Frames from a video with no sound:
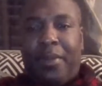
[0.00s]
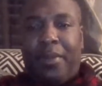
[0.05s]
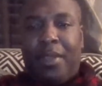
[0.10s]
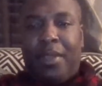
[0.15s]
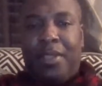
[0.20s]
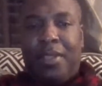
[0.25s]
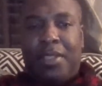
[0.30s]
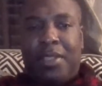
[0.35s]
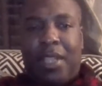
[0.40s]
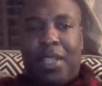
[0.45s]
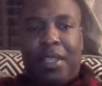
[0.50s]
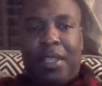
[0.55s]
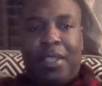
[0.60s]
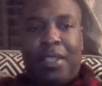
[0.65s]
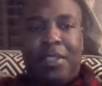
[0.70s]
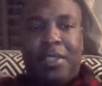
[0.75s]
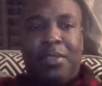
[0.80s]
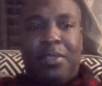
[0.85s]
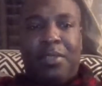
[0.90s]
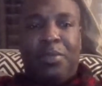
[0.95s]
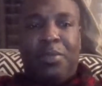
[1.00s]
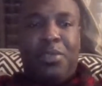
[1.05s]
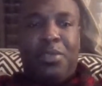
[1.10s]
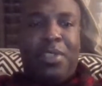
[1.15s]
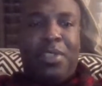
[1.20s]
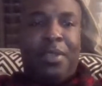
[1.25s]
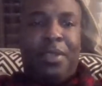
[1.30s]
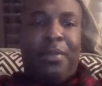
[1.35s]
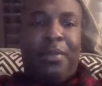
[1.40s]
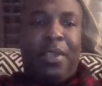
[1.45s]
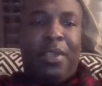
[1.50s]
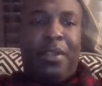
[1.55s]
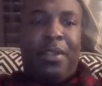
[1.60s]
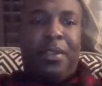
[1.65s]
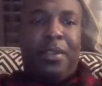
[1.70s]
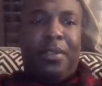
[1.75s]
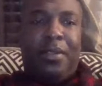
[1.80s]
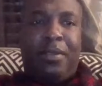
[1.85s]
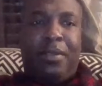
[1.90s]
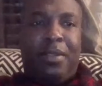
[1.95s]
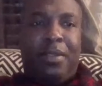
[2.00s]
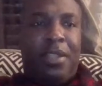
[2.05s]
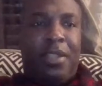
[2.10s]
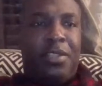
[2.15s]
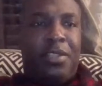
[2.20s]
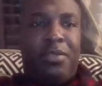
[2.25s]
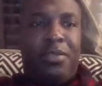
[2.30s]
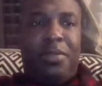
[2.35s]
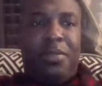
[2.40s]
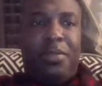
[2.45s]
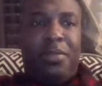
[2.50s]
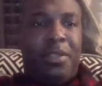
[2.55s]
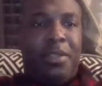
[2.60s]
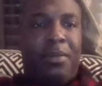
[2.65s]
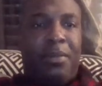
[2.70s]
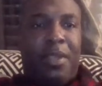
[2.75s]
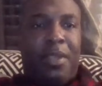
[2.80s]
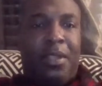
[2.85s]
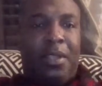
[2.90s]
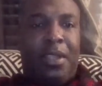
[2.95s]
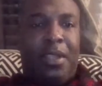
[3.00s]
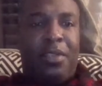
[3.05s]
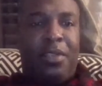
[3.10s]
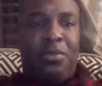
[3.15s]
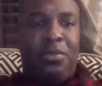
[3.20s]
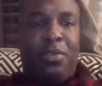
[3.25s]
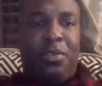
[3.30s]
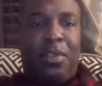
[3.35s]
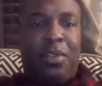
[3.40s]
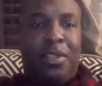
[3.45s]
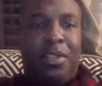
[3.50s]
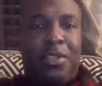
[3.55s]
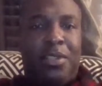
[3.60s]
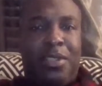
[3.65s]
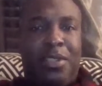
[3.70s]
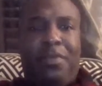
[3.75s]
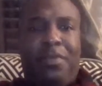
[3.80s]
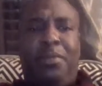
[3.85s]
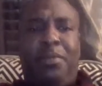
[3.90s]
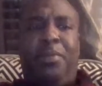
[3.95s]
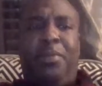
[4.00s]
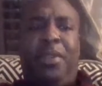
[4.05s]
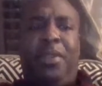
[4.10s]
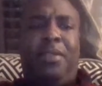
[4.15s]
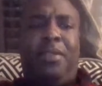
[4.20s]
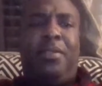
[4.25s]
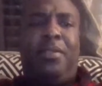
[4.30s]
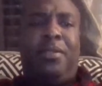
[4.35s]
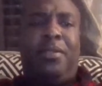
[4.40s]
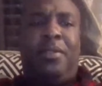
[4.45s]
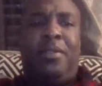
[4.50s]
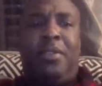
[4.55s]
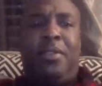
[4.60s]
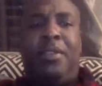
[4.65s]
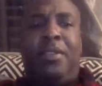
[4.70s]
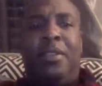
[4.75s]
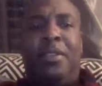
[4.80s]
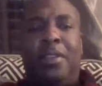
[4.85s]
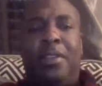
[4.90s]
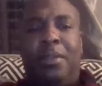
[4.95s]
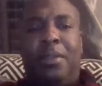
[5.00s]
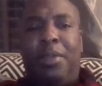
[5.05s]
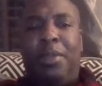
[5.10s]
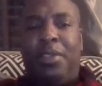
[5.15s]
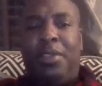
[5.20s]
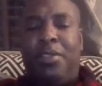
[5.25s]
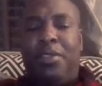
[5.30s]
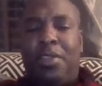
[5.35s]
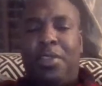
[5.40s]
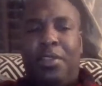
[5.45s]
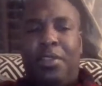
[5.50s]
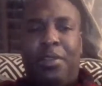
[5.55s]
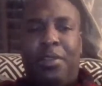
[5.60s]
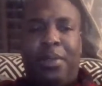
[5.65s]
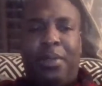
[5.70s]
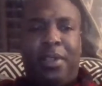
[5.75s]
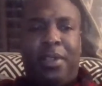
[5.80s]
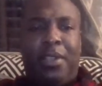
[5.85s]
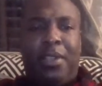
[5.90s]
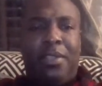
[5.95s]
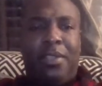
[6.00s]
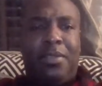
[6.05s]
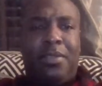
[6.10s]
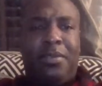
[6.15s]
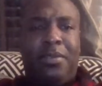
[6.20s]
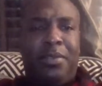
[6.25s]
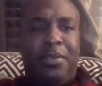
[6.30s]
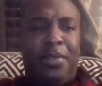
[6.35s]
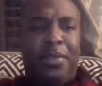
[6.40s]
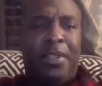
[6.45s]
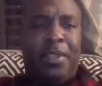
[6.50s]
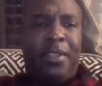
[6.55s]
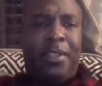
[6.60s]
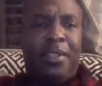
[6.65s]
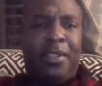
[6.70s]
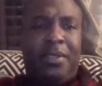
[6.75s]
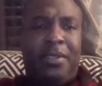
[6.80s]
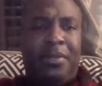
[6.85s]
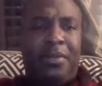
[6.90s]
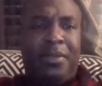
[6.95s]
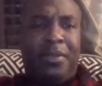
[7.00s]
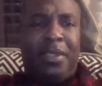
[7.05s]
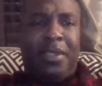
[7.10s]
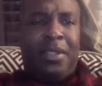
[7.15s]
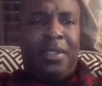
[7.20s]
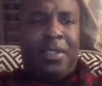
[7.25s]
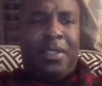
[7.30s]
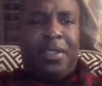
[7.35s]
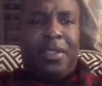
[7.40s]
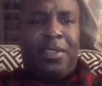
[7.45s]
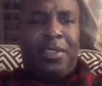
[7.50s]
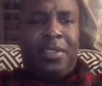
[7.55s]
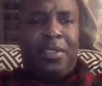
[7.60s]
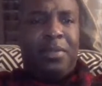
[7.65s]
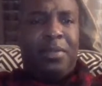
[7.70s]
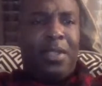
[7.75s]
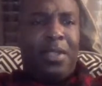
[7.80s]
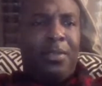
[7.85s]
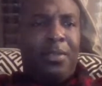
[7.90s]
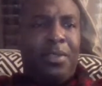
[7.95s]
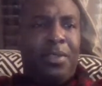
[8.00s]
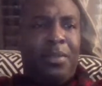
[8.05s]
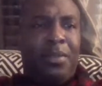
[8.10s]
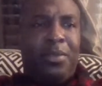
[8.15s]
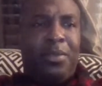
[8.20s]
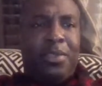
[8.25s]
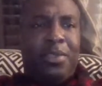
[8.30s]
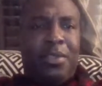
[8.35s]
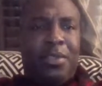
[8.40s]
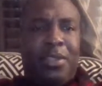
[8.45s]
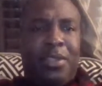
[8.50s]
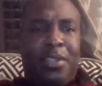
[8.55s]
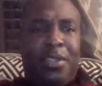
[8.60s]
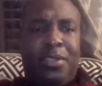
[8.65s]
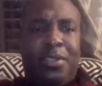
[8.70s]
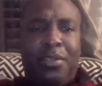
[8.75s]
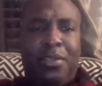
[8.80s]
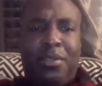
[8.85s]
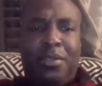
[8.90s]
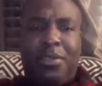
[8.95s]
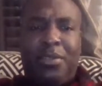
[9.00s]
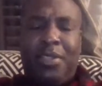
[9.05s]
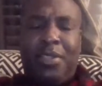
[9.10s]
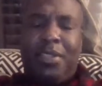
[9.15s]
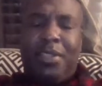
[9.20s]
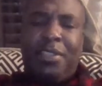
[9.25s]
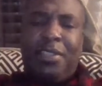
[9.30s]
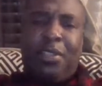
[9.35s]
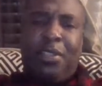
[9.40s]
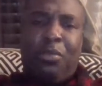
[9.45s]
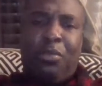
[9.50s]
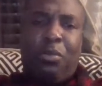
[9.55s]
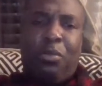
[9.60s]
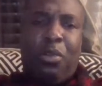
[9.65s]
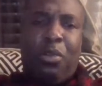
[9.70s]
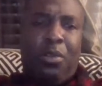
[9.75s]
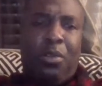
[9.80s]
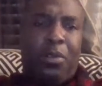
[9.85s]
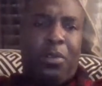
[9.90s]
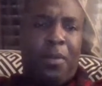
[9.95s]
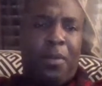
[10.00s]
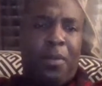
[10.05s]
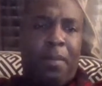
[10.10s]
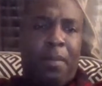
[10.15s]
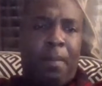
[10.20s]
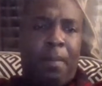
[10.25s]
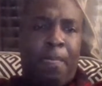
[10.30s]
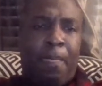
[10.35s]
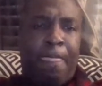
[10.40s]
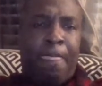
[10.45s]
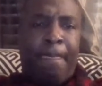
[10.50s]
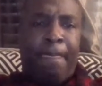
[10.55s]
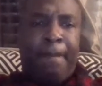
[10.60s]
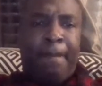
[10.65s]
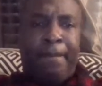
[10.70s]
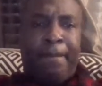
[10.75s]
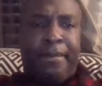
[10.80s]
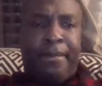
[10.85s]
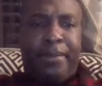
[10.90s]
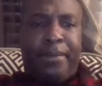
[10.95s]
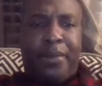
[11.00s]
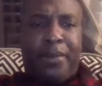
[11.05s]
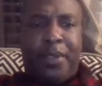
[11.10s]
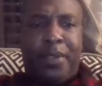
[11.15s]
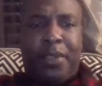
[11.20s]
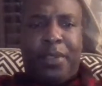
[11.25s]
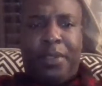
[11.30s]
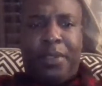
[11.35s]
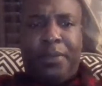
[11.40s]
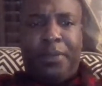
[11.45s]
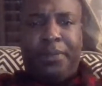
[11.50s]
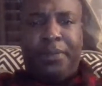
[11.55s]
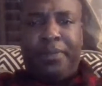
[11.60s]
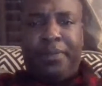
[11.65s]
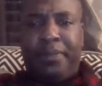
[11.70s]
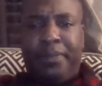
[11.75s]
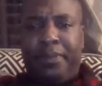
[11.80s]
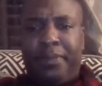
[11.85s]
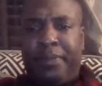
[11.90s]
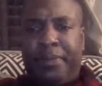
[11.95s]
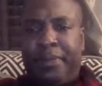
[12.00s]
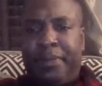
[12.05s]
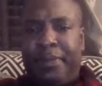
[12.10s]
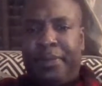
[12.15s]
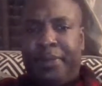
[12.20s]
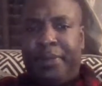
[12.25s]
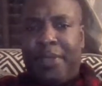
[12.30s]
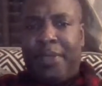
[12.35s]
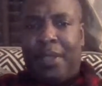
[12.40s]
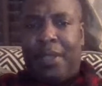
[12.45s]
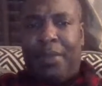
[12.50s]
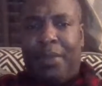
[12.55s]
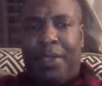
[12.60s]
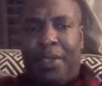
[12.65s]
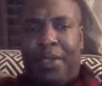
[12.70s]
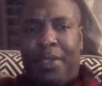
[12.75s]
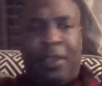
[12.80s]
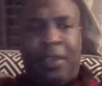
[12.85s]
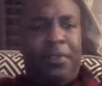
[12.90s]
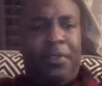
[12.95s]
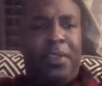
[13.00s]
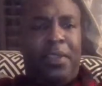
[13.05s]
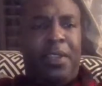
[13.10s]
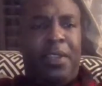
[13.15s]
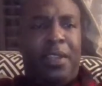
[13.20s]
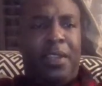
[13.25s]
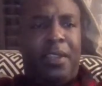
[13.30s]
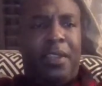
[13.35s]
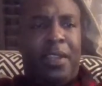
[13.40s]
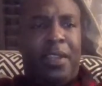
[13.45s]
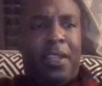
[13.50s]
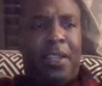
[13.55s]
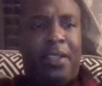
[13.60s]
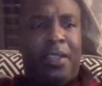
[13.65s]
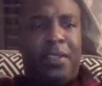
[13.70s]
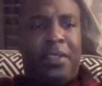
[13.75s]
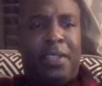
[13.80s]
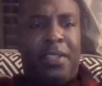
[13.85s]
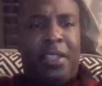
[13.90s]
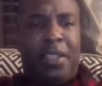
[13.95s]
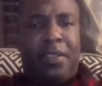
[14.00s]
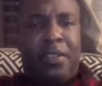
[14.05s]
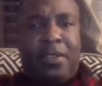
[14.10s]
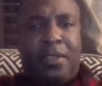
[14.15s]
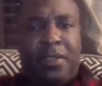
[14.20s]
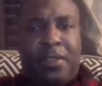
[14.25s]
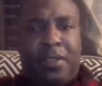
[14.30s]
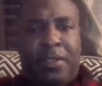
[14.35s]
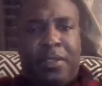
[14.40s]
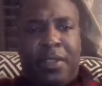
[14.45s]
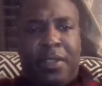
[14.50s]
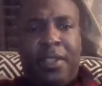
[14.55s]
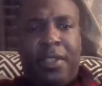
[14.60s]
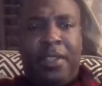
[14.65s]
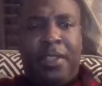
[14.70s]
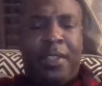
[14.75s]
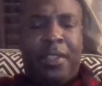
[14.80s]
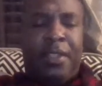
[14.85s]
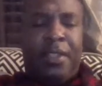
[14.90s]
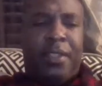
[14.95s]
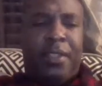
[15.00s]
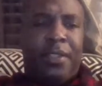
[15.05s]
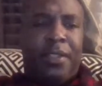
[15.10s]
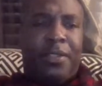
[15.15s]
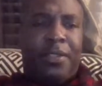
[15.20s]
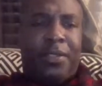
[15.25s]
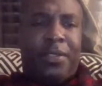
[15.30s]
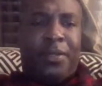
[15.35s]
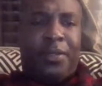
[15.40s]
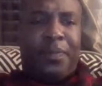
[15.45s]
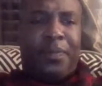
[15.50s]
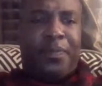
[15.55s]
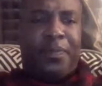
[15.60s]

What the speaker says: just like there's a museum there should be something like that in New Orleans, even bigger. I mean, you're talking about history, man. This is probably one of the most historical cities in the world. You know, I mean, definitely the United States. So,